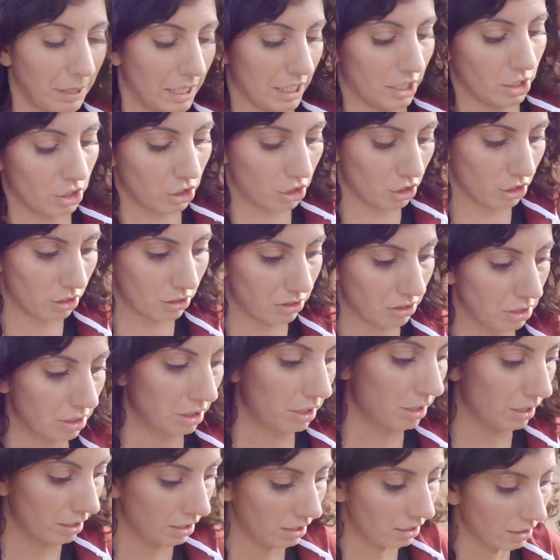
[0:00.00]
the beach.
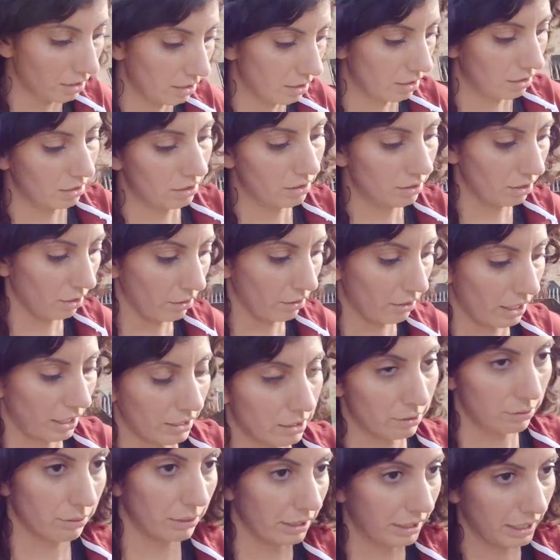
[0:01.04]
So
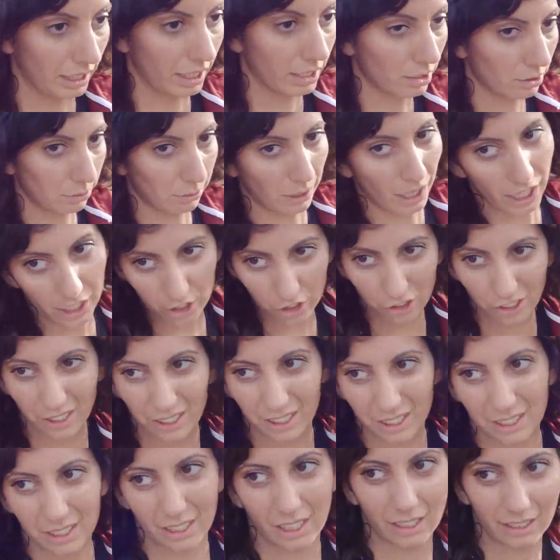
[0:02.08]
that's really nice. We're actually
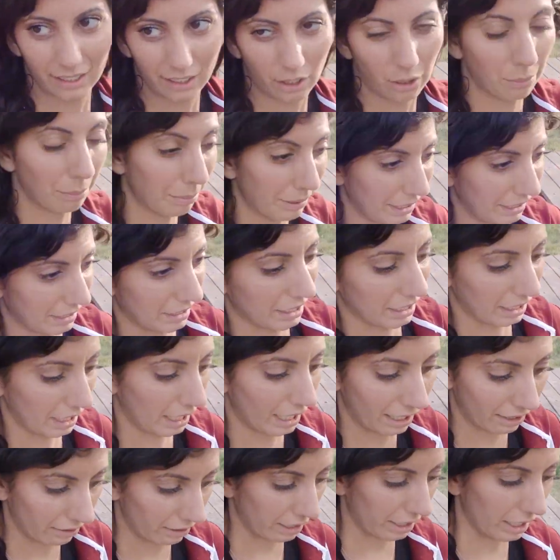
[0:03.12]
in this like little picnic
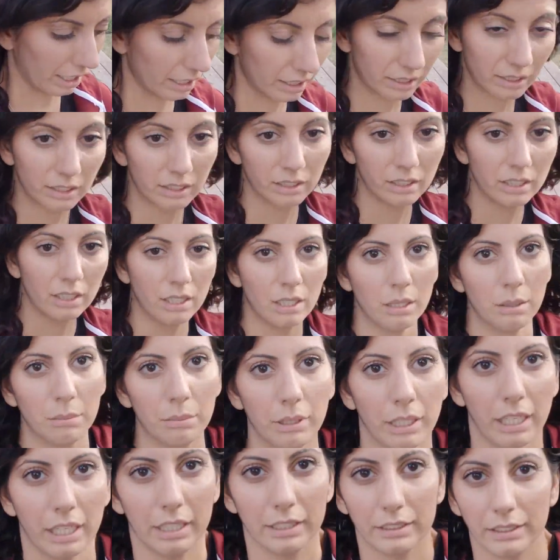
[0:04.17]
area
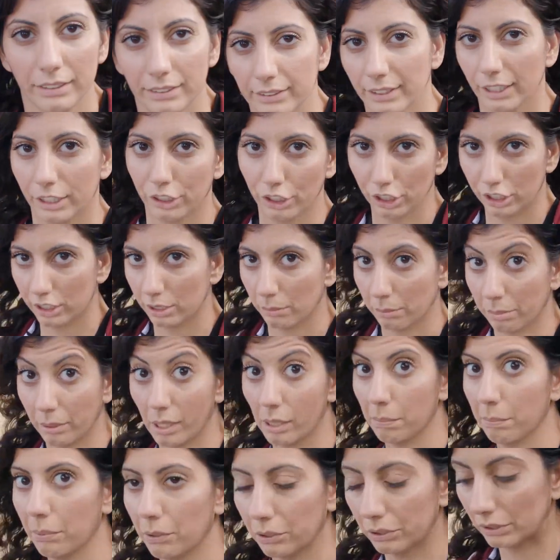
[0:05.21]
place. There's actually some
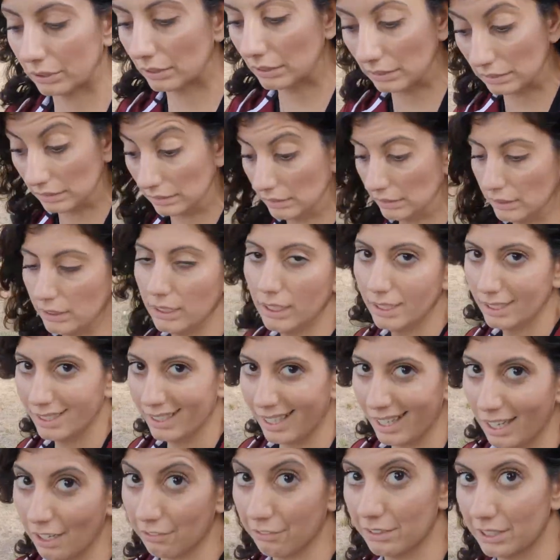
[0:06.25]
people
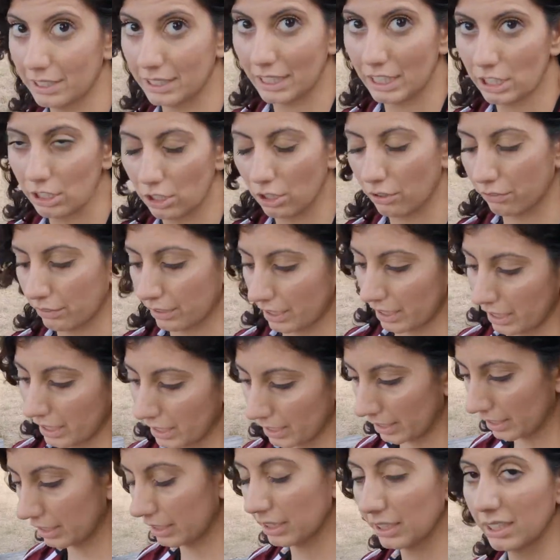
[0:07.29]
having dinner over
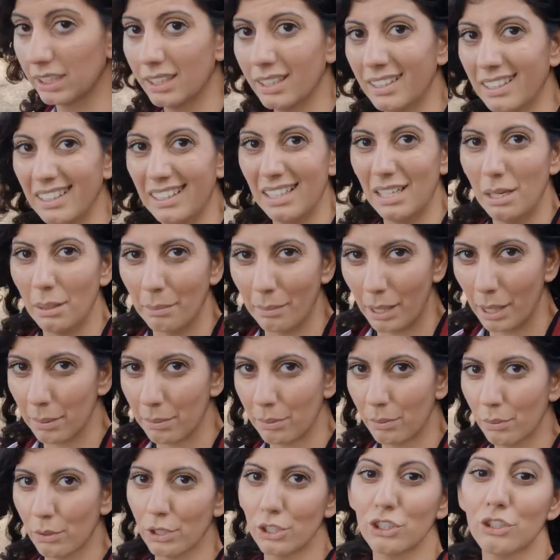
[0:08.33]
here.
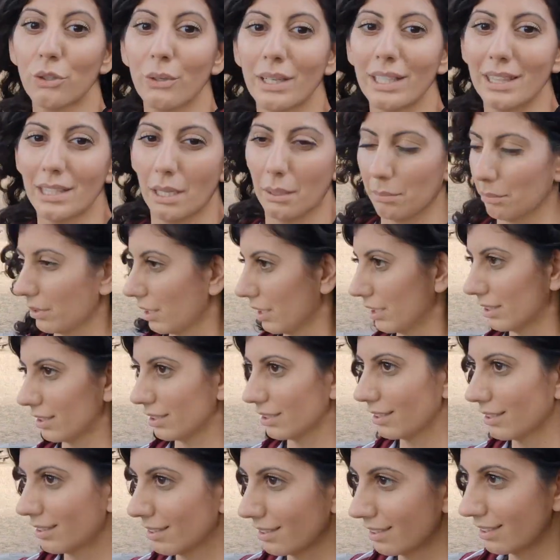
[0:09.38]
Maybe we'll join them because
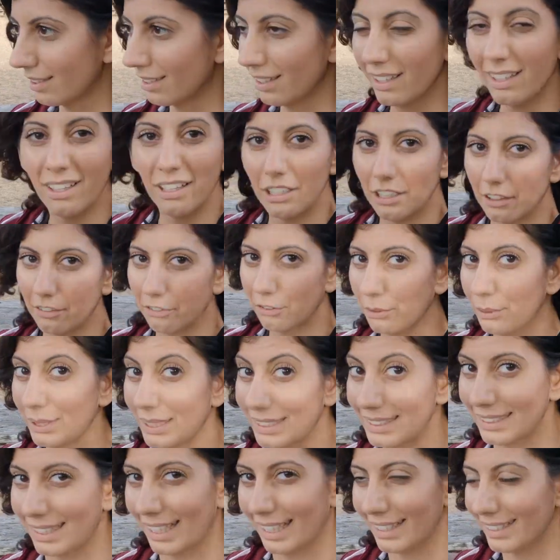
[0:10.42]
food
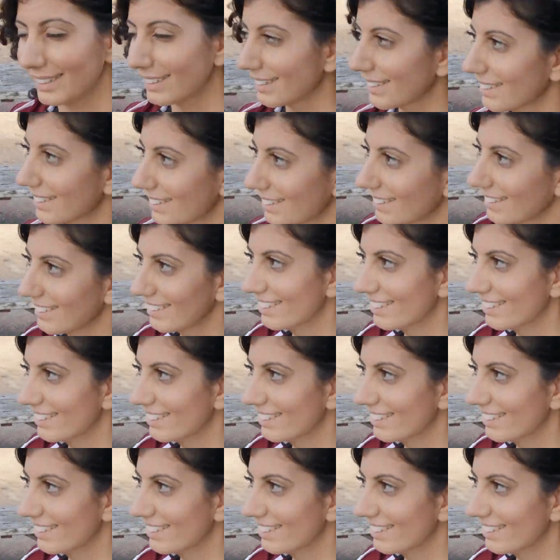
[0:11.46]
is nice.